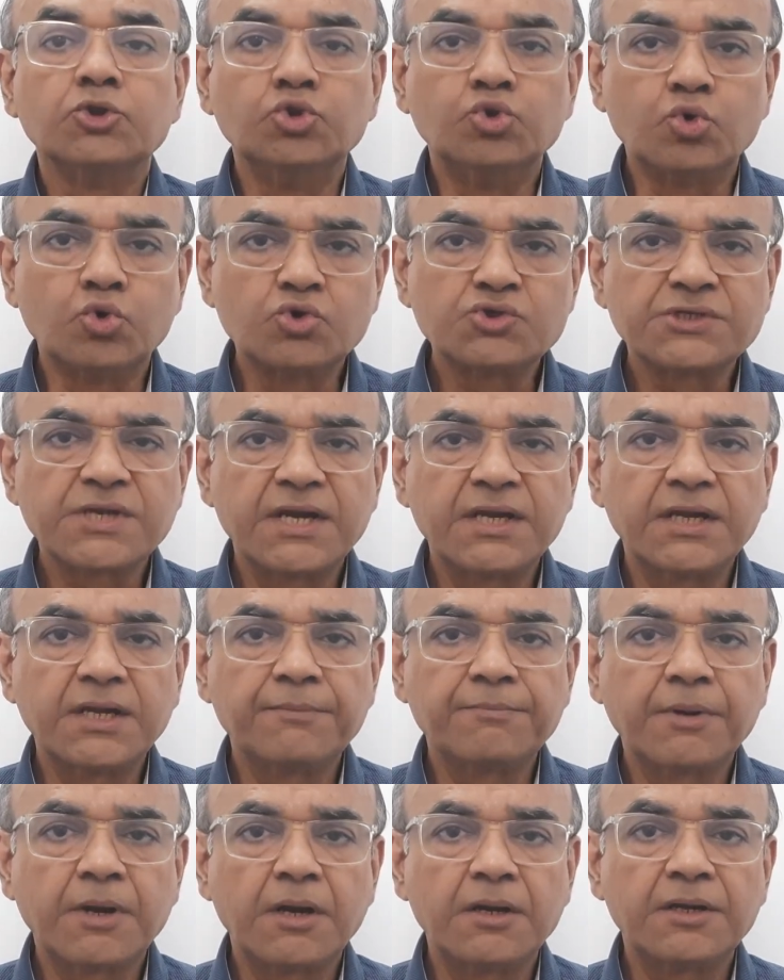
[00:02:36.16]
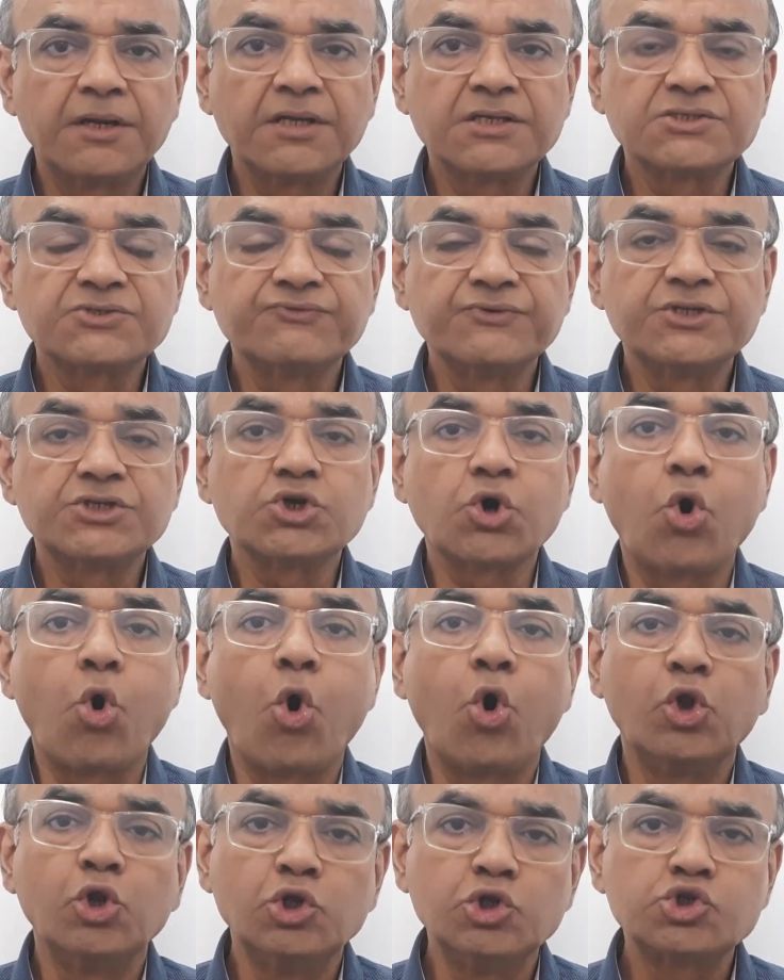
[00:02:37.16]
Those antibiotics which
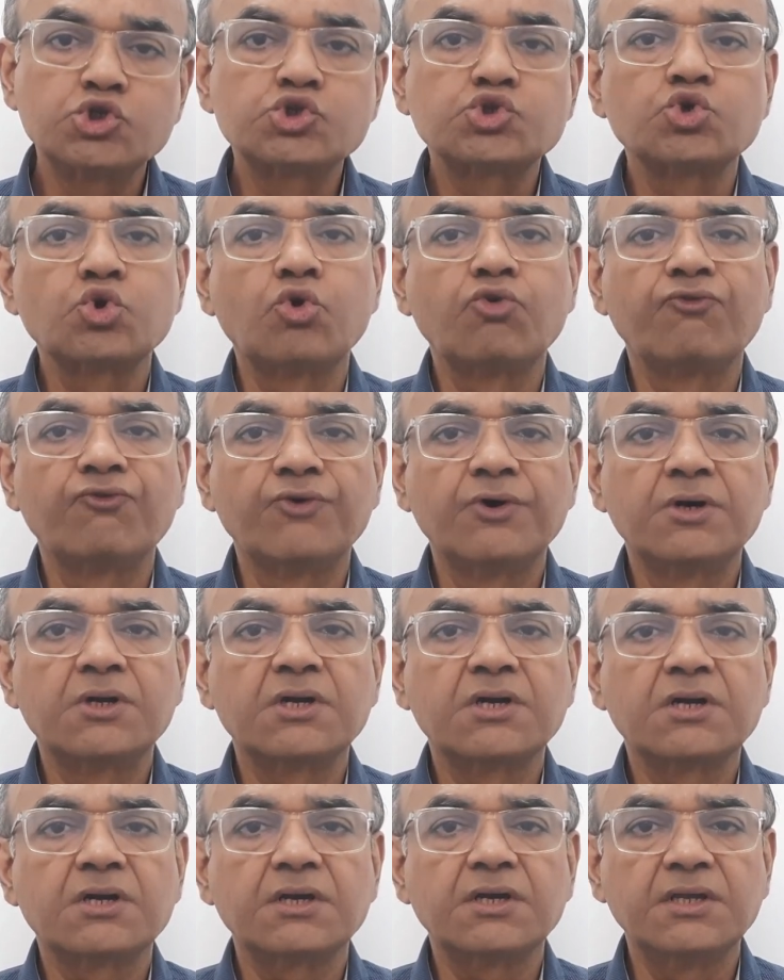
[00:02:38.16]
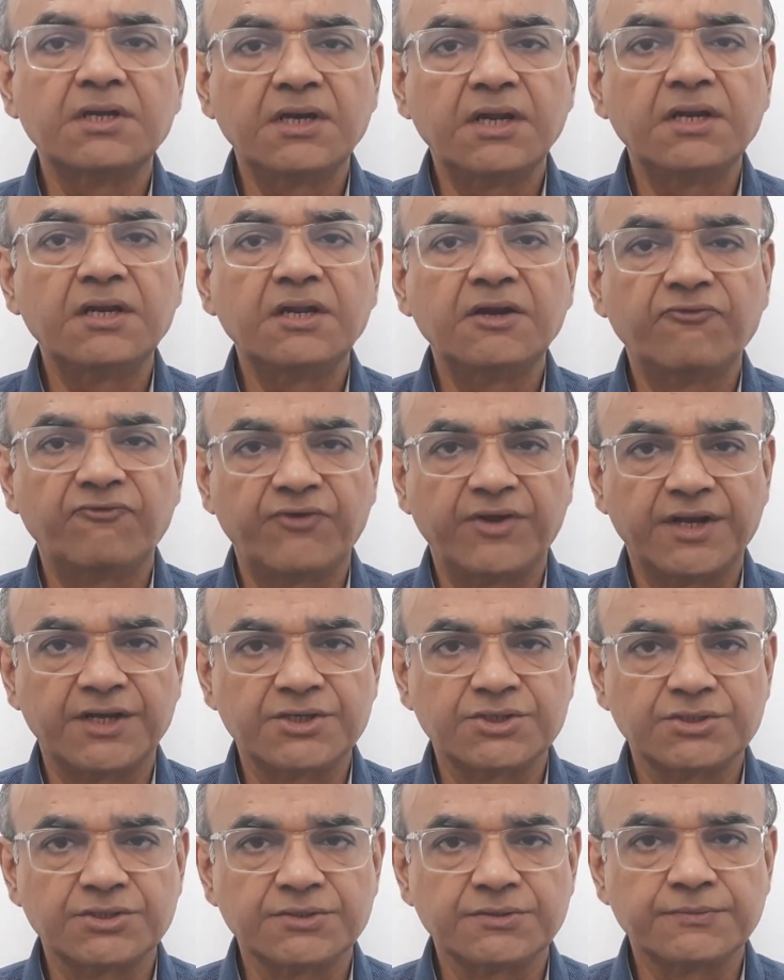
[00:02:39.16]
also work in an
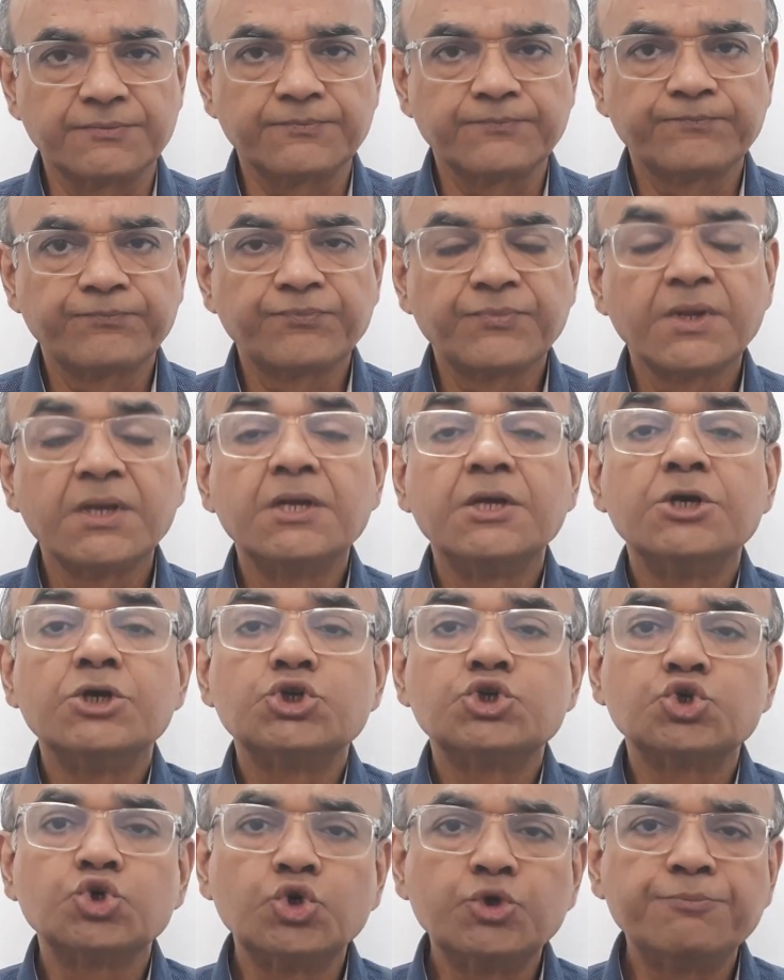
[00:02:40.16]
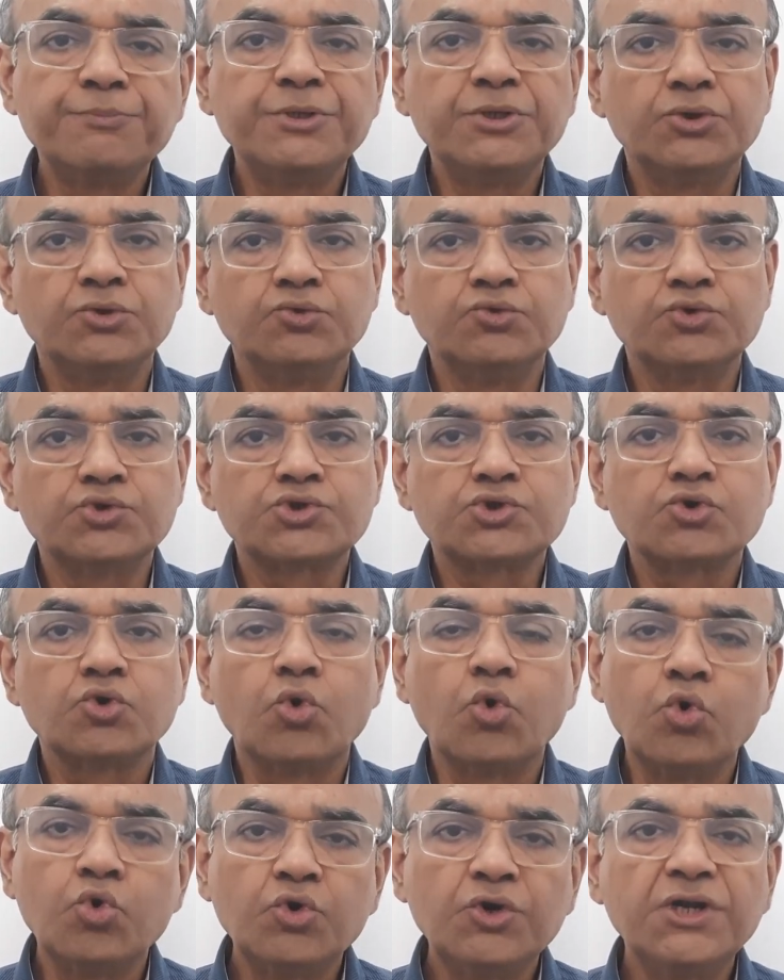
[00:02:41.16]
infection should be used
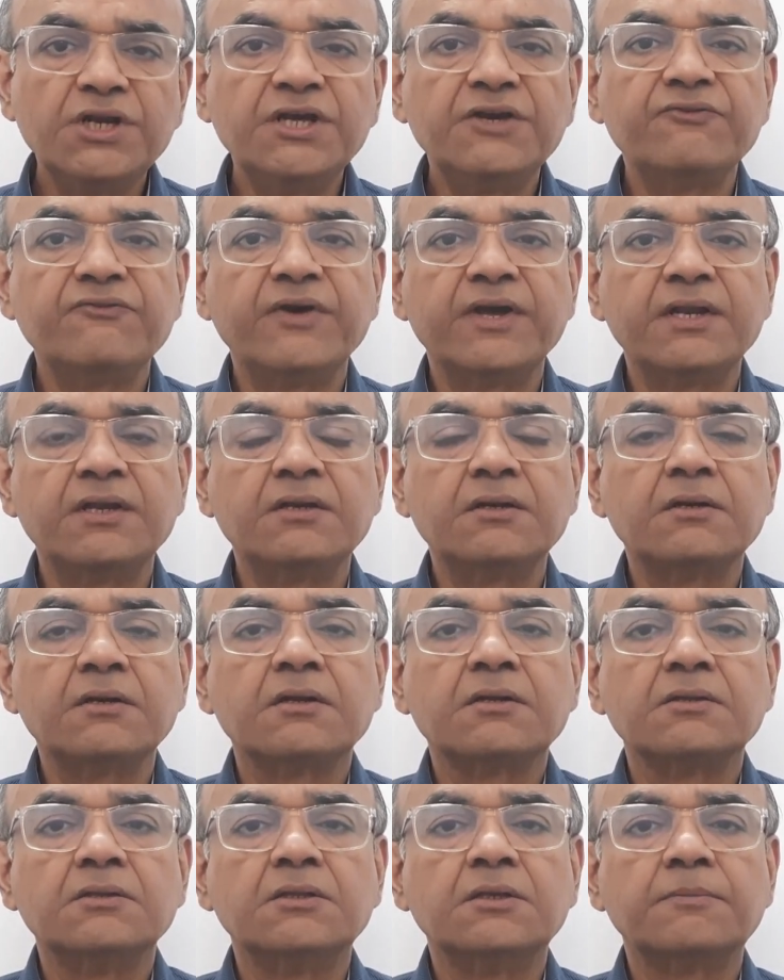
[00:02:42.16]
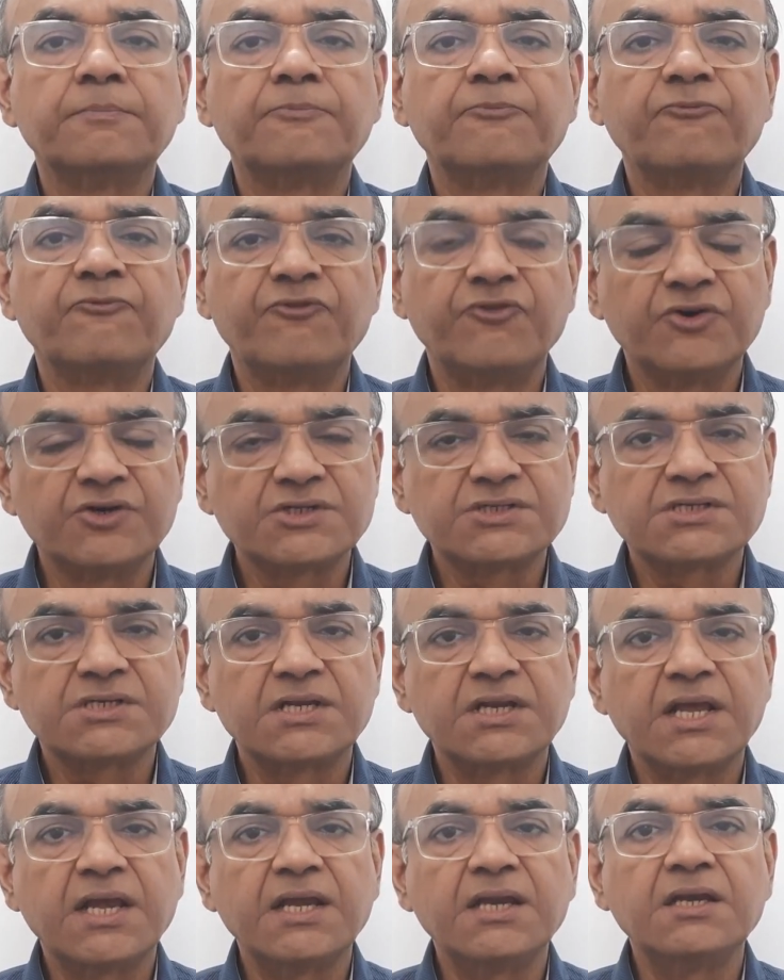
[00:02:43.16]
only when the first
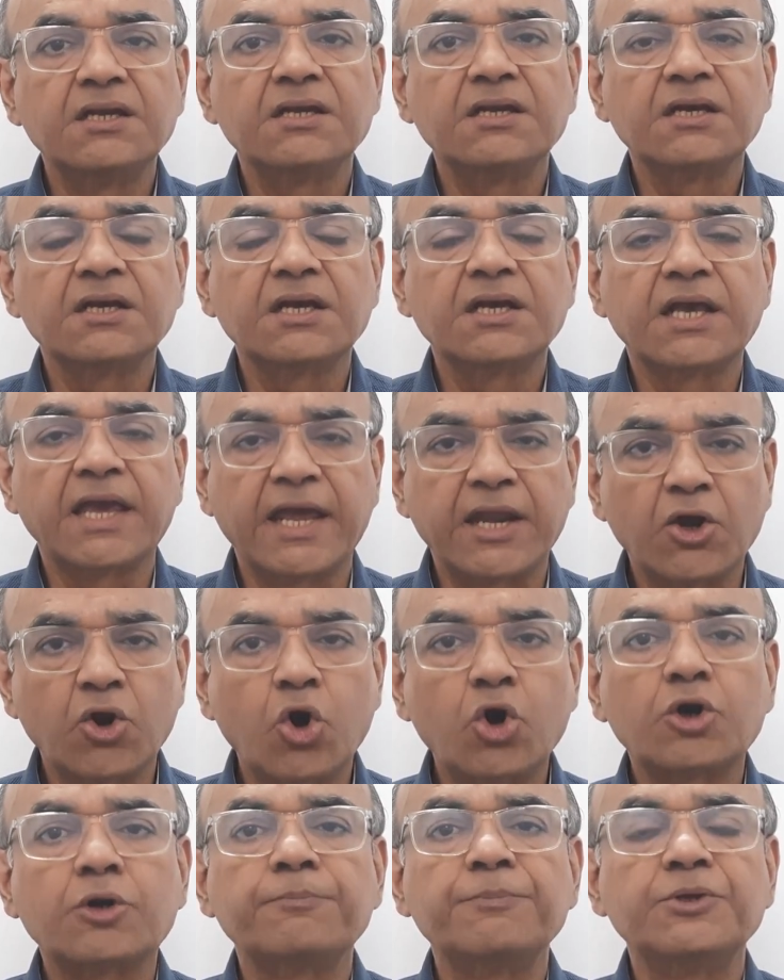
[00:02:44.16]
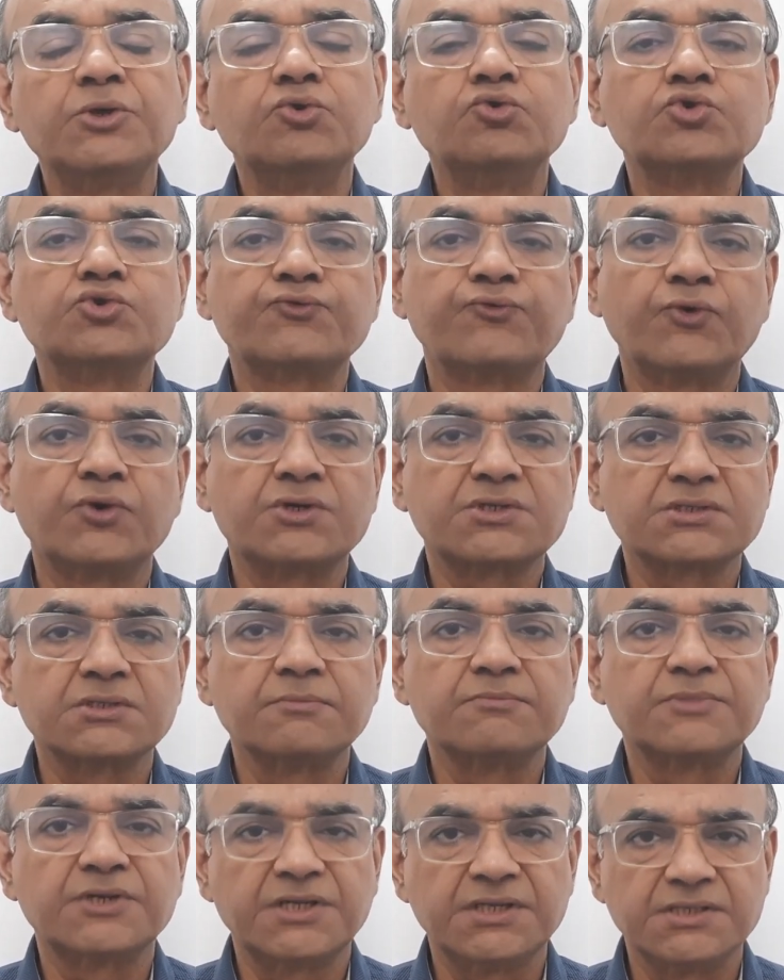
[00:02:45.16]
line cannot be used for
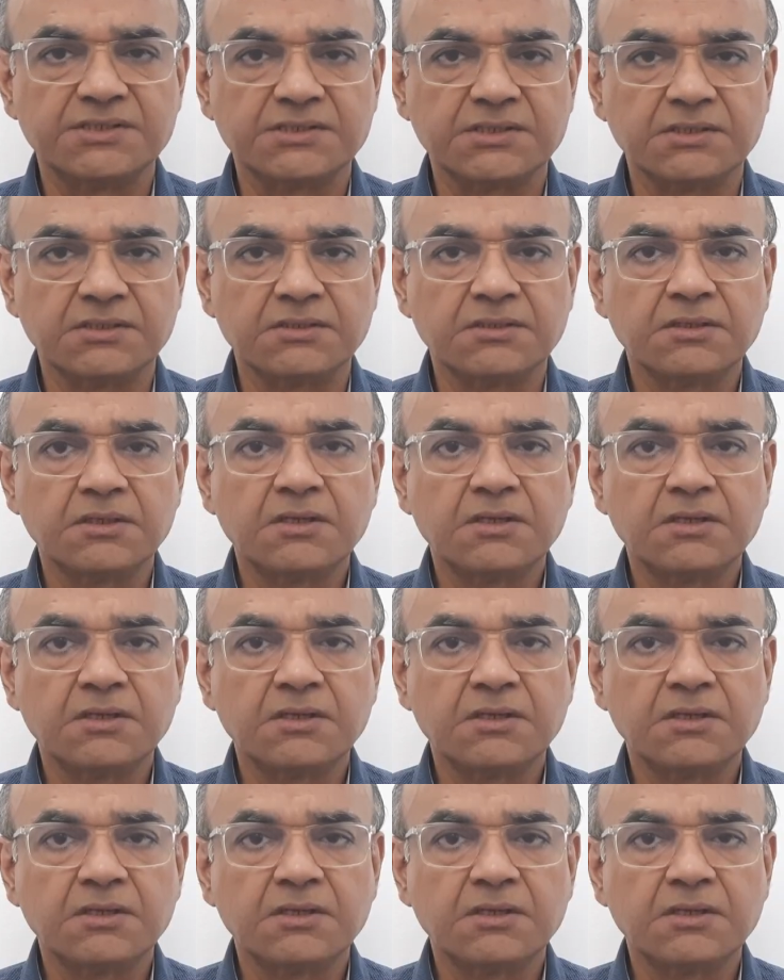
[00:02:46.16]
some reason.